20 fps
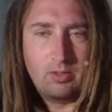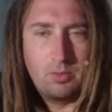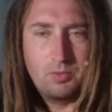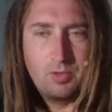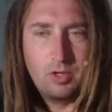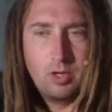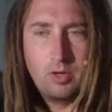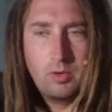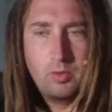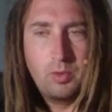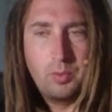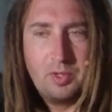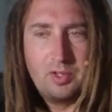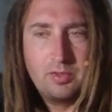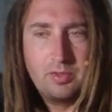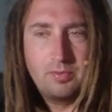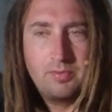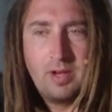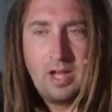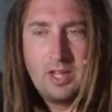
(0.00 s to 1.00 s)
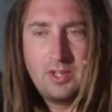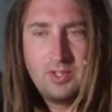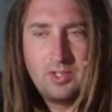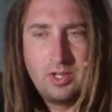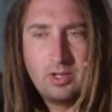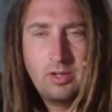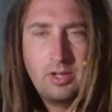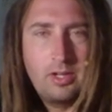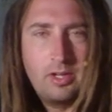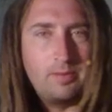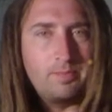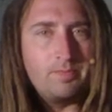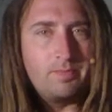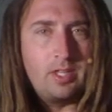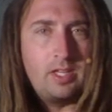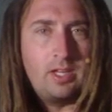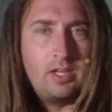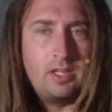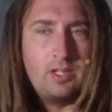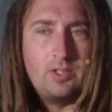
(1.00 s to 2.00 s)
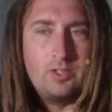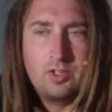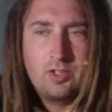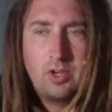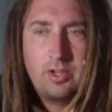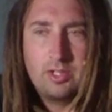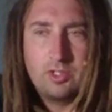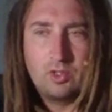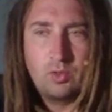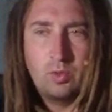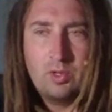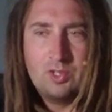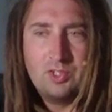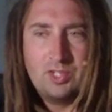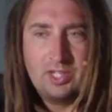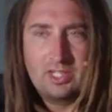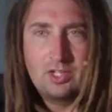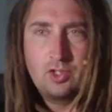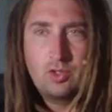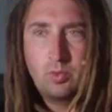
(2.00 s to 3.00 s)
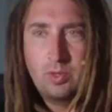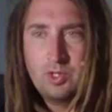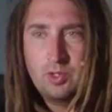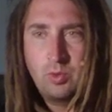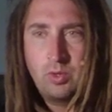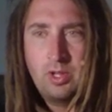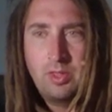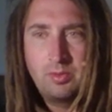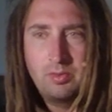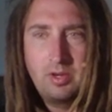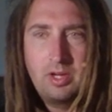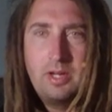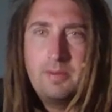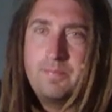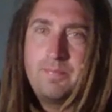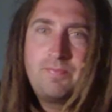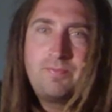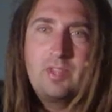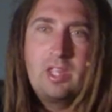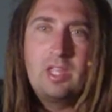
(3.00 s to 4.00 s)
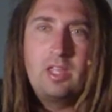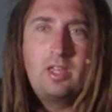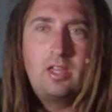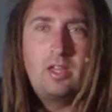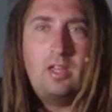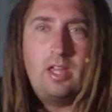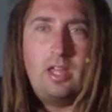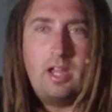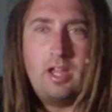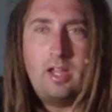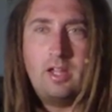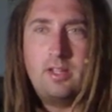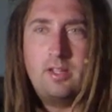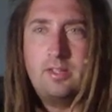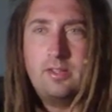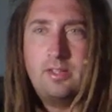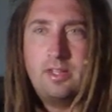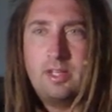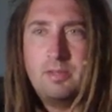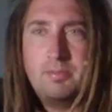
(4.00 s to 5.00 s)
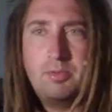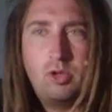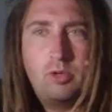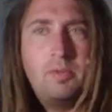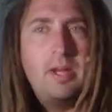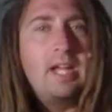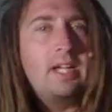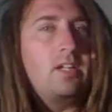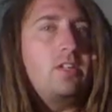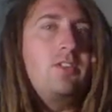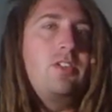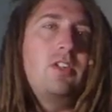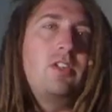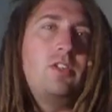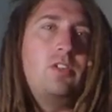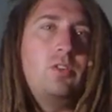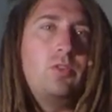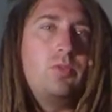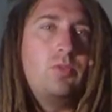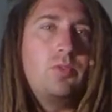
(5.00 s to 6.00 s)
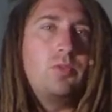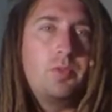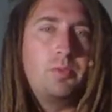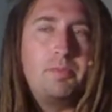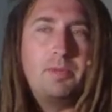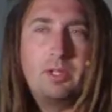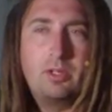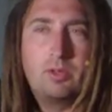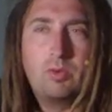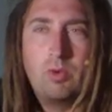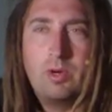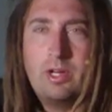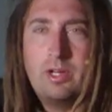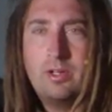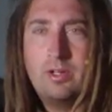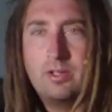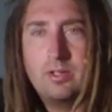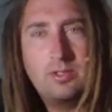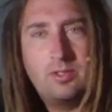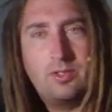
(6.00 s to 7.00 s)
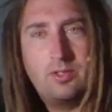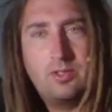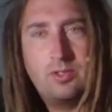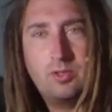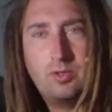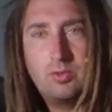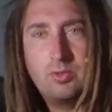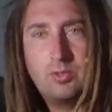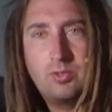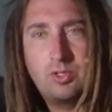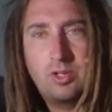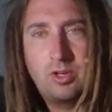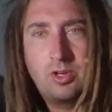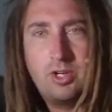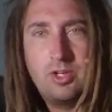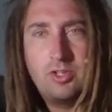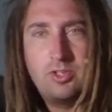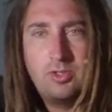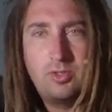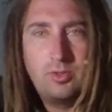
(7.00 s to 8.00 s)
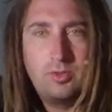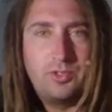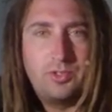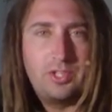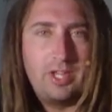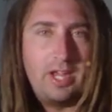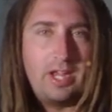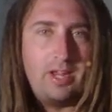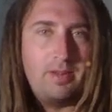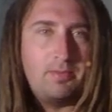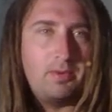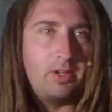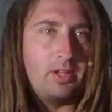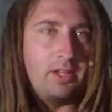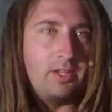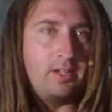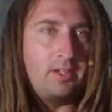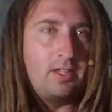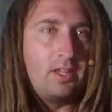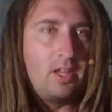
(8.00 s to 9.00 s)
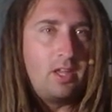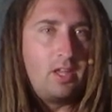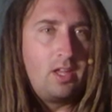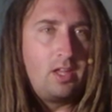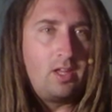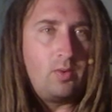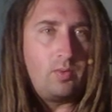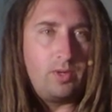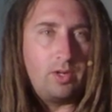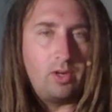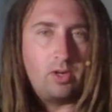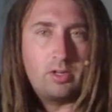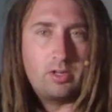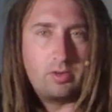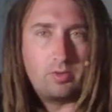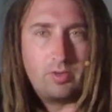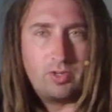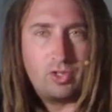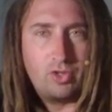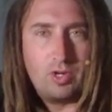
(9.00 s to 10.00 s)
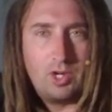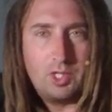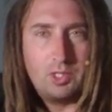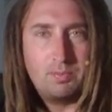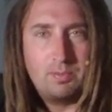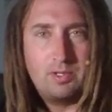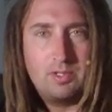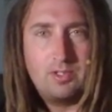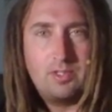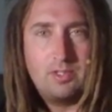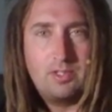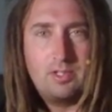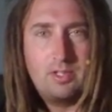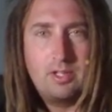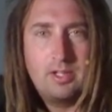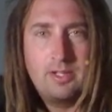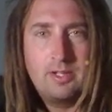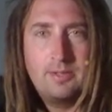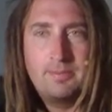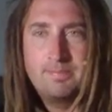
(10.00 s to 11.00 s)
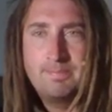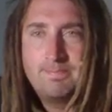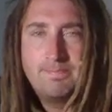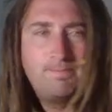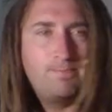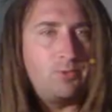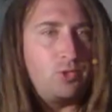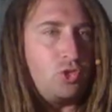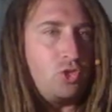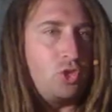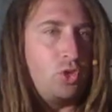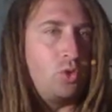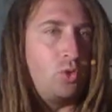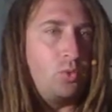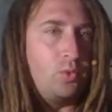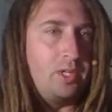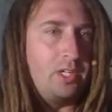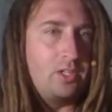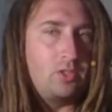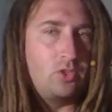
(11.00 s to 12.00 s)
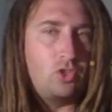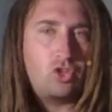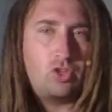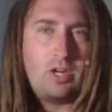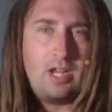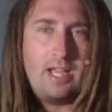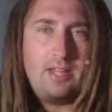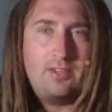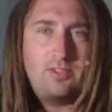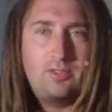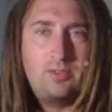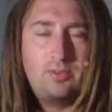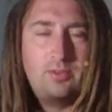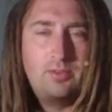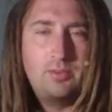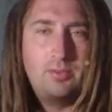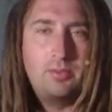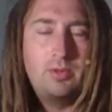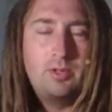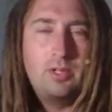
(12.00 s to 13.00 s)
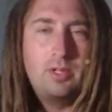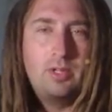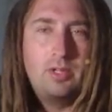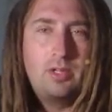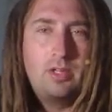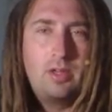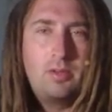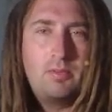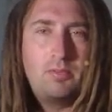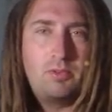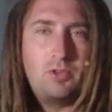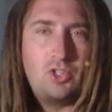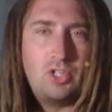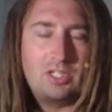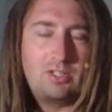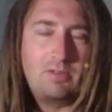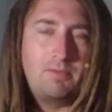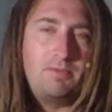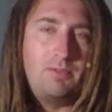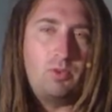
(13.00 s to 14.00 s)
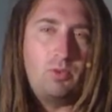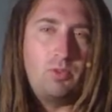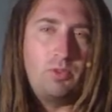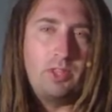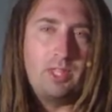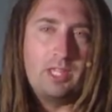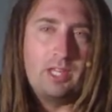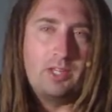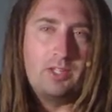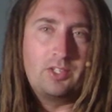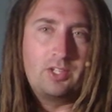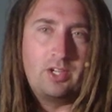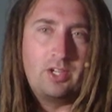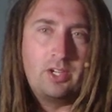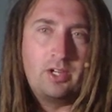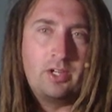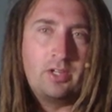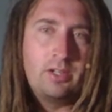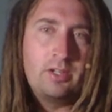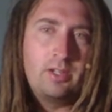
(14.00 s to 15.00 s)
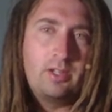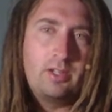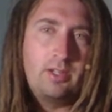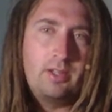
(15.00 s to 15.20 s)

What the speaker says: Crypto, where we defy tyranny. It is August 22nd, 2023, and the pullback continues with Bitcoin. So sorry to say, but we are in a retracement. So we could try to project a few things here.